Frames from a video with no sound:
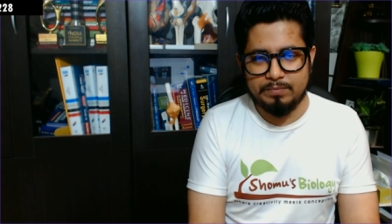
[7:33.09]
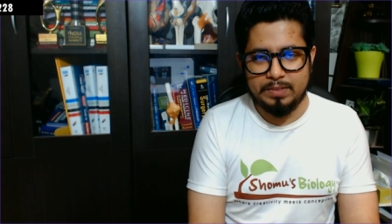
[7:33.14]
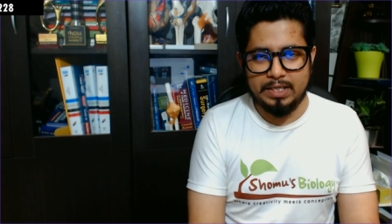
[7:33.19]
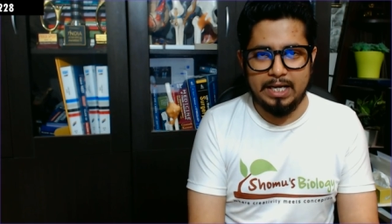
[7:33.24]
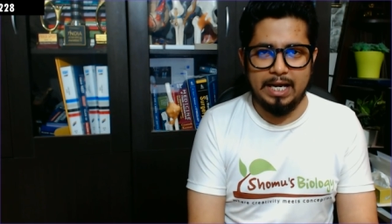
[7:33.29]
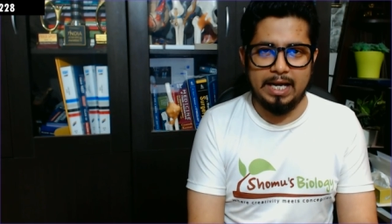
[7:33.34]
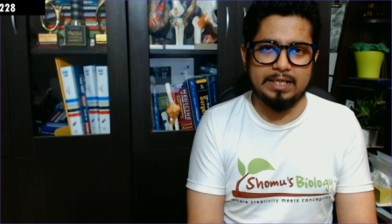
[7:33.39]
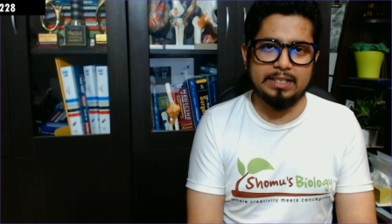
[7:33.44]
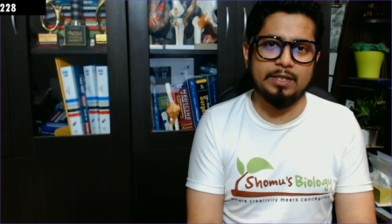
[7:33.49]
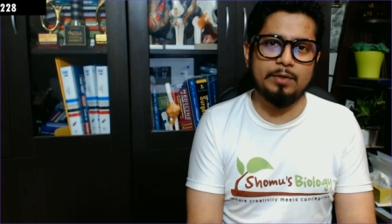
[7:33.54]

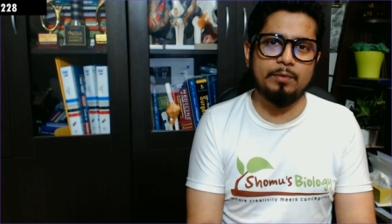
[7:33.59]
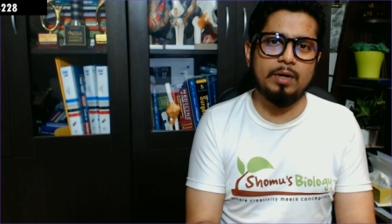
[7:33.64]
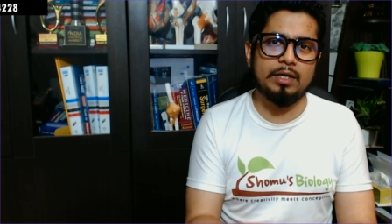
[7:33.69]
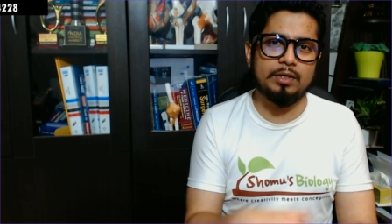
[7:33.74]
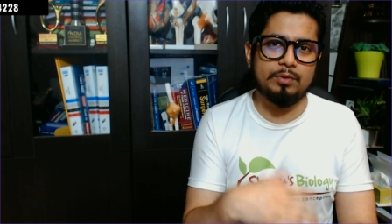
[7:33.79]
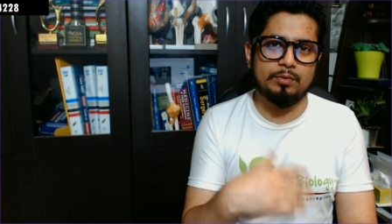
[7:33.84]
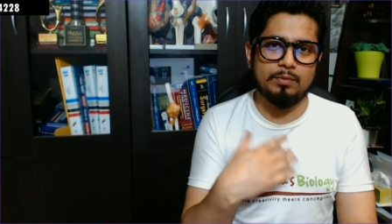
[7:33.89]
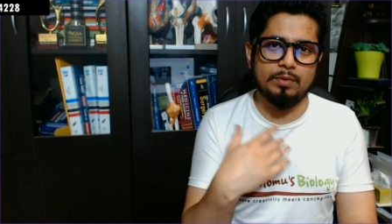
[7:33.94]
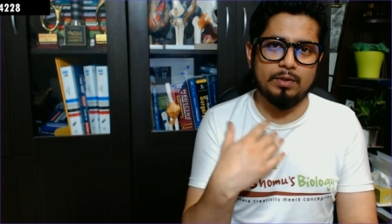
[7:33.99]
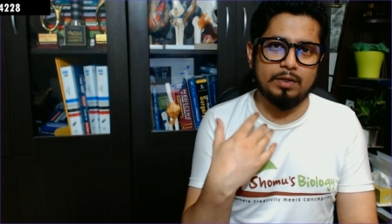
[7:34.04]
and they want
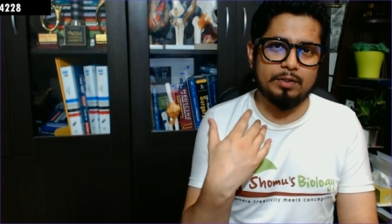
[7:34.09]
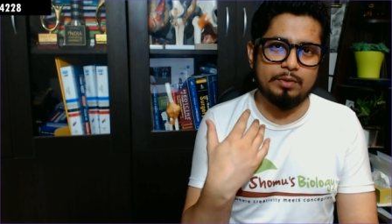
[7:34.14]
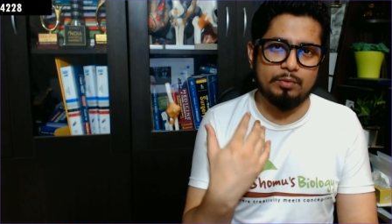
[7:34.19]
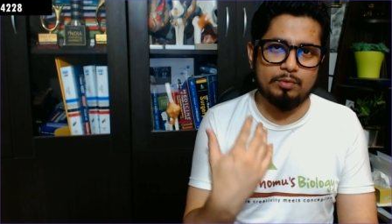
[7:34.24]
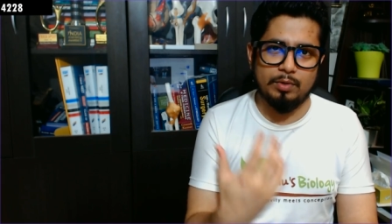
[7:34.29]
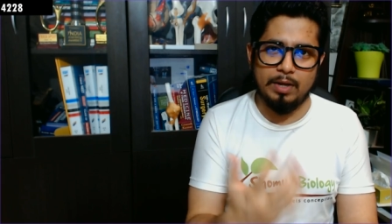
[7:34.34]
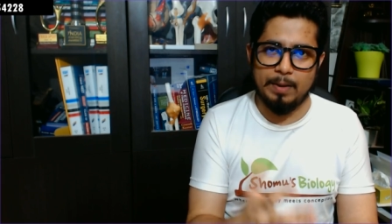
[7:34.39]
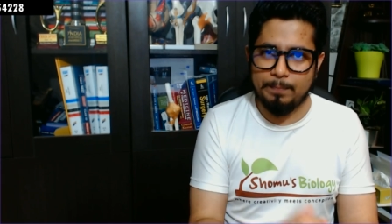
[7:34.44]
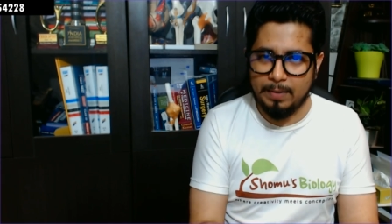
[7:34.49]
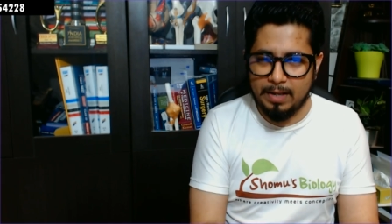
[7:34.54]
you
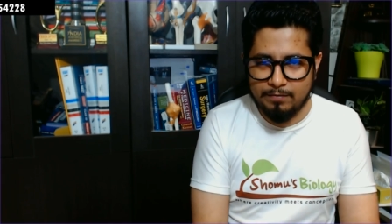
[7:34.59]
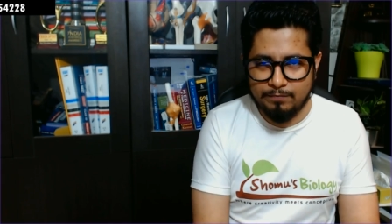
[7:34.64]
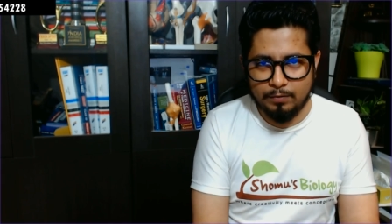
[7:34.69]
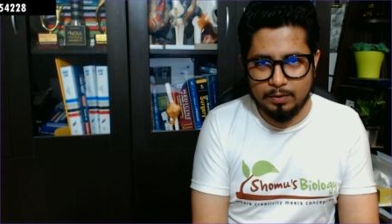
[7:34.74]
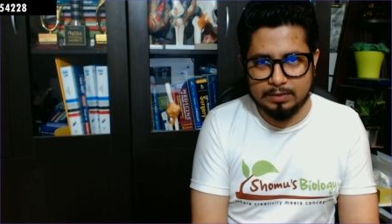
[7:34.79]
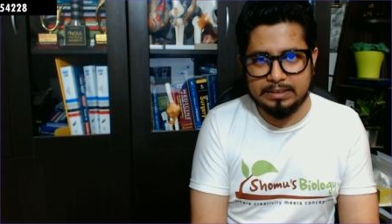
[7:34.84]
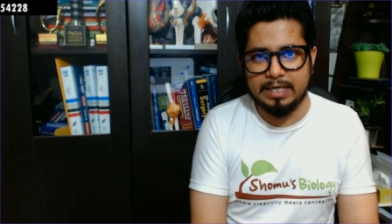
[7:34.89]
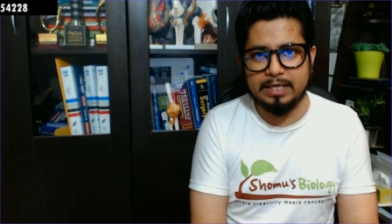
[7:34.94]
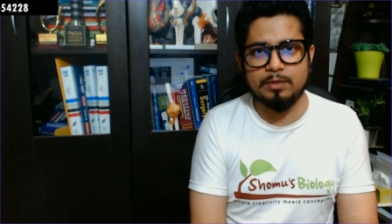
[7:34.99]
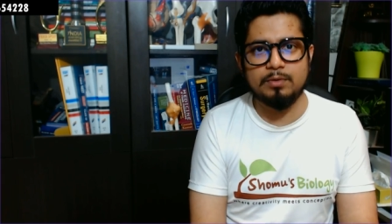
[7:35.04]
to apply for
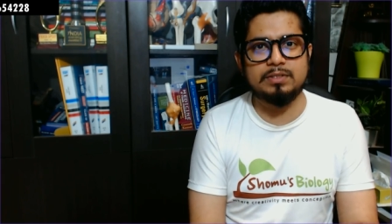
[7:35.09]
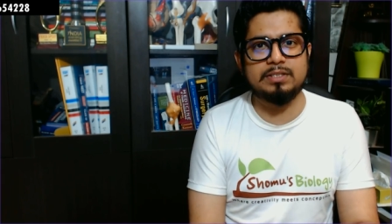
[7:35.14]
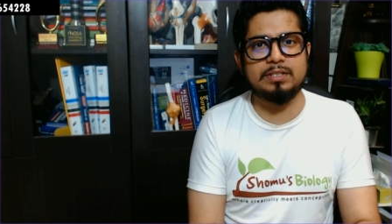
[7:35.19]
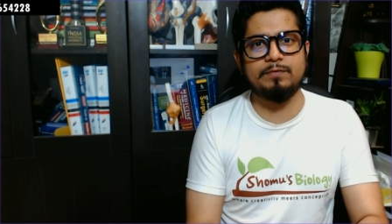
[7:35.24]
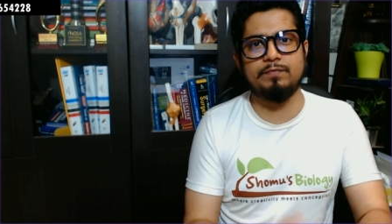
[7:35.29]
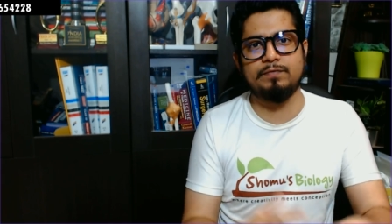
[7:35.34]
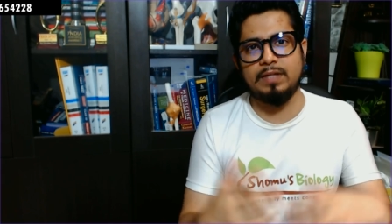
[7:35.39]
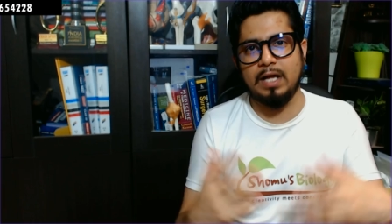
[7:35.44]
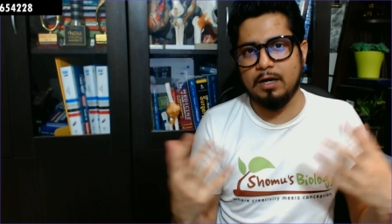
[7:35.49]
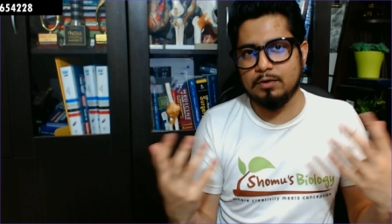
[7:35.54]
that, you'll see
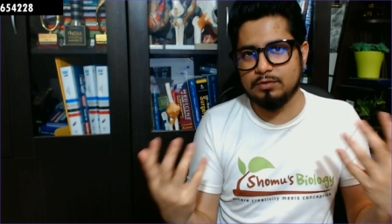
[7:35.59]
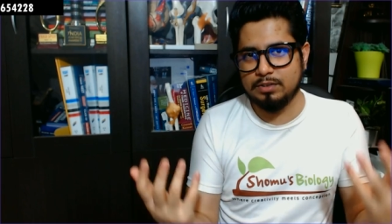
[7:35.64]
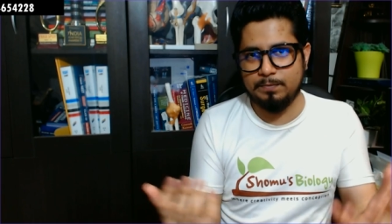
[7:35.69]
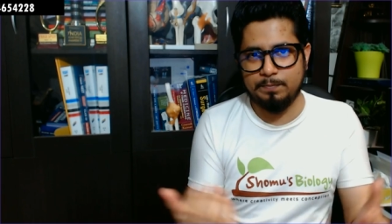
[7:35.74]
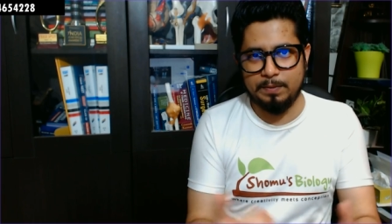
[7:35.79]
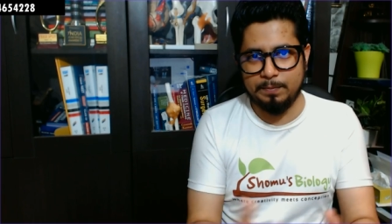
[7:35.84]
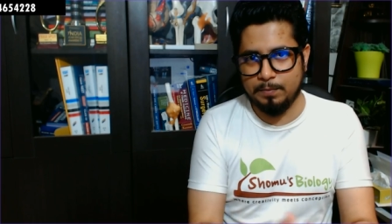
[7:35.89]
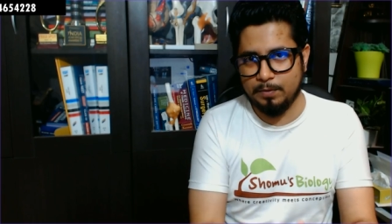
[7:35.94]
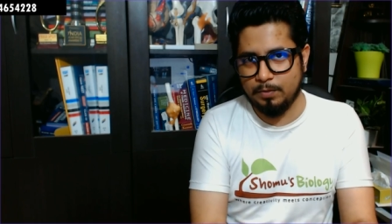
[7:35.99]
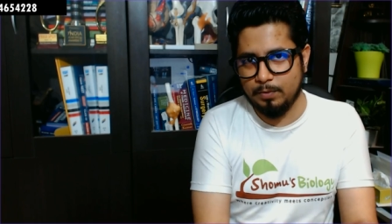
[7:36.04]
1,000
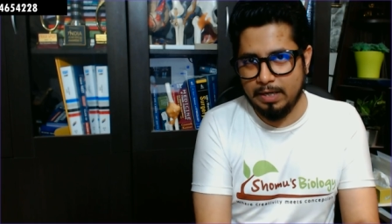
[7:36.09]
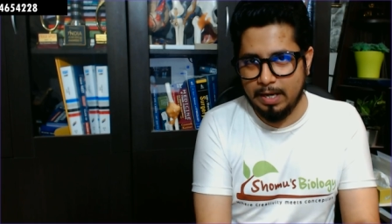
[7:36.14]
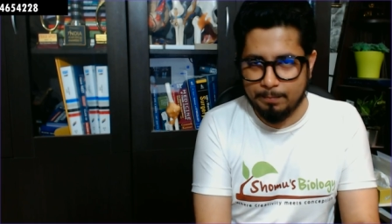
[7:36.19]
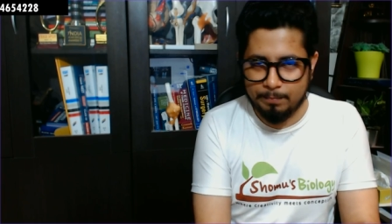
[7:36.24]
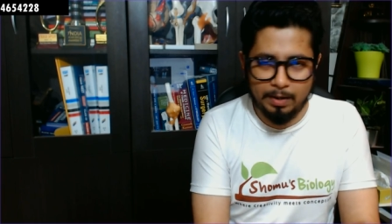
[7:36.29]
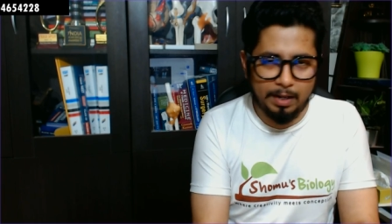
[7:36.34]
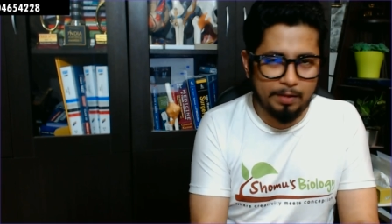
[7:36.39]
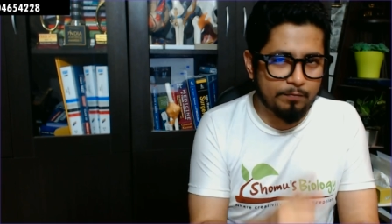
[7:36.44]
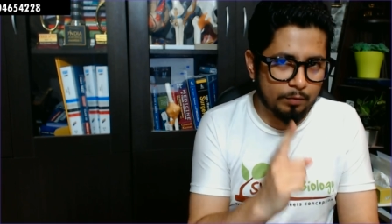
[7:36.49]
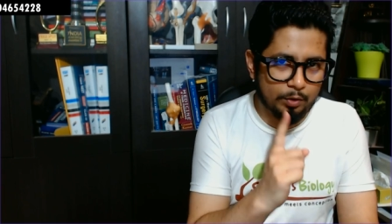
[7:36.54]
people will
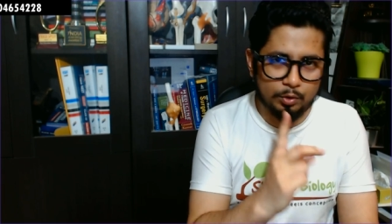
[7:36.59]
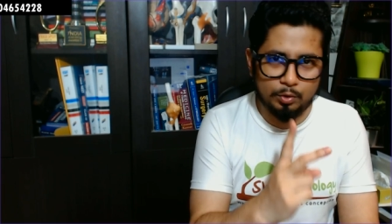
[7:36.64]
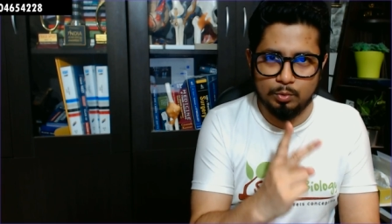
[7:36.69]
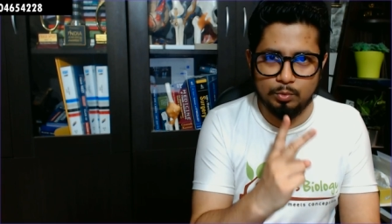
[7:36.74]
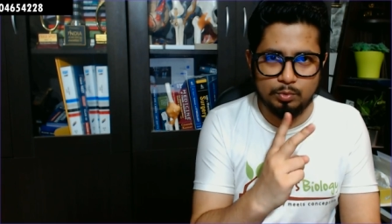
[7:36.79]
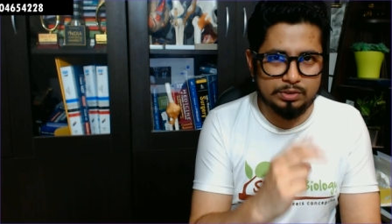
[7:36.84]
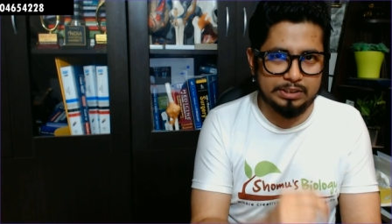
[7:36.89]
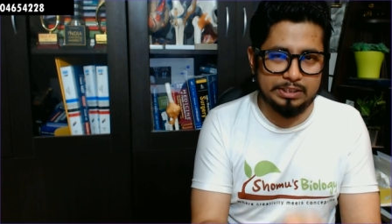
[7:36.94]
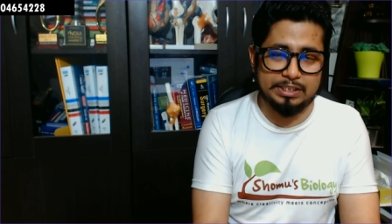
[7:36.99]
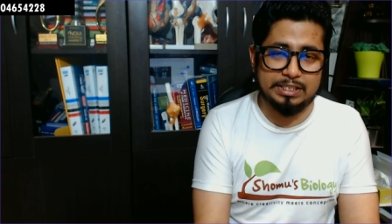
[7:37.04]
apply for a 2
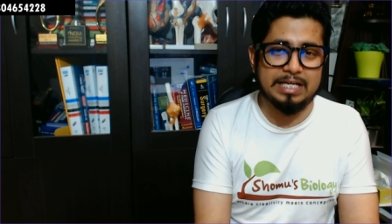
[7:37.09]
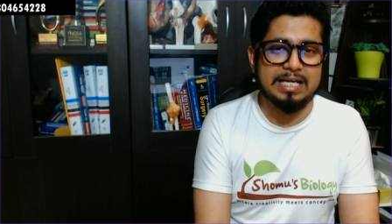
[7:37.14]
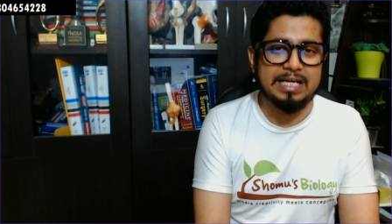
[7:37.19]
seat.